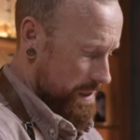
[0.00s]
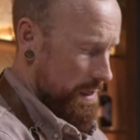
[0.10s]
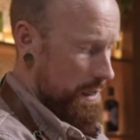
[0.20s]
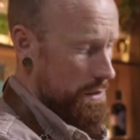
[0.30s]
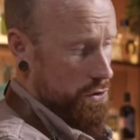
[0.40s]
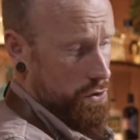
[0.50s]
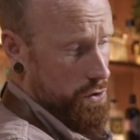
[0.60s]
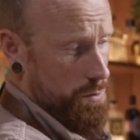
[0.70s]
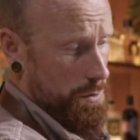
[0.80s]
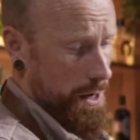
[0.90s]
and I just
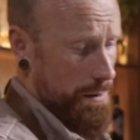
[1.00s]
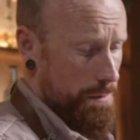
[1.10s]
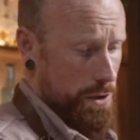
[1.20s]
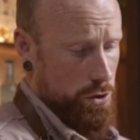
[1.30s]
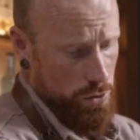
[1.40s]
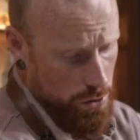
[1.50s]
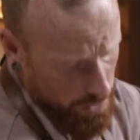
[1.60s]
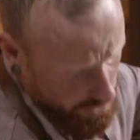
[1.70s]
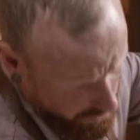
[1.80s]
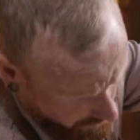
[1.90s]
use my juicer.